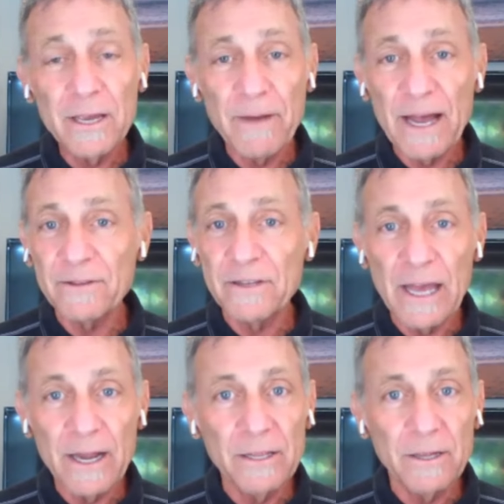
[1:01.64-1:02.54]
about
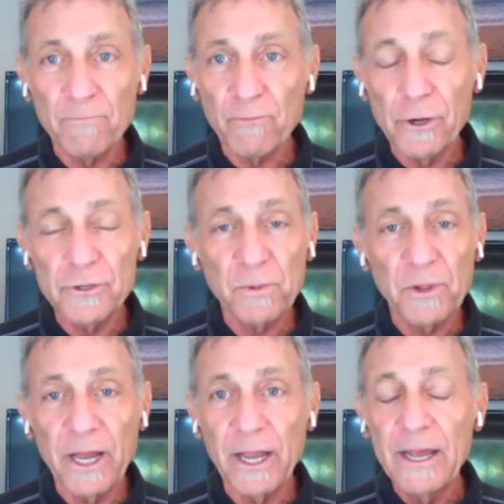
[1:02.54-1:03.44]
getting approach
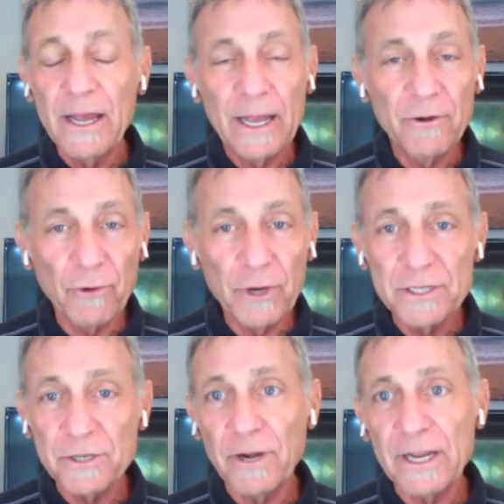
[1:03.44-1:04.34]
play and
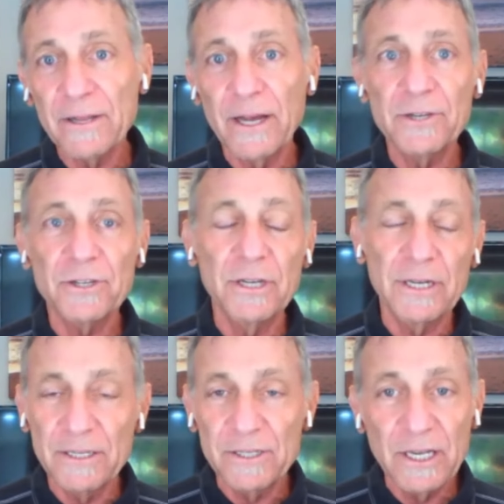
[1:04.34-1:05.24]
greens in
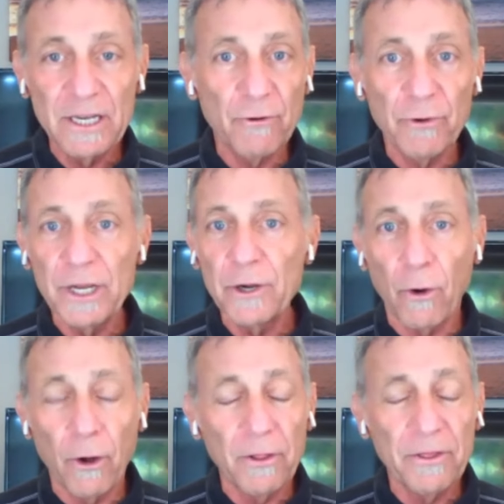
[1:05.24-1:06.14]
regulation and tee to green,
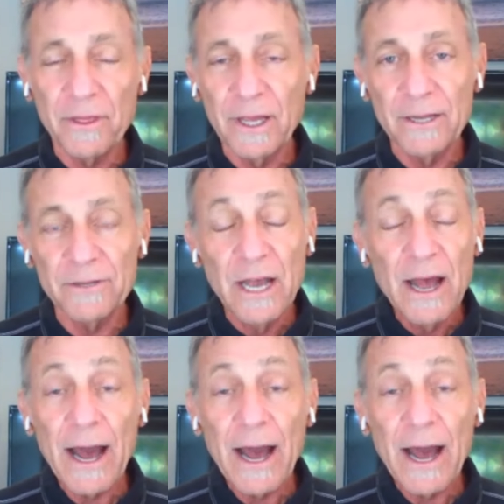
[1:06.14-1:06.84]
all the things,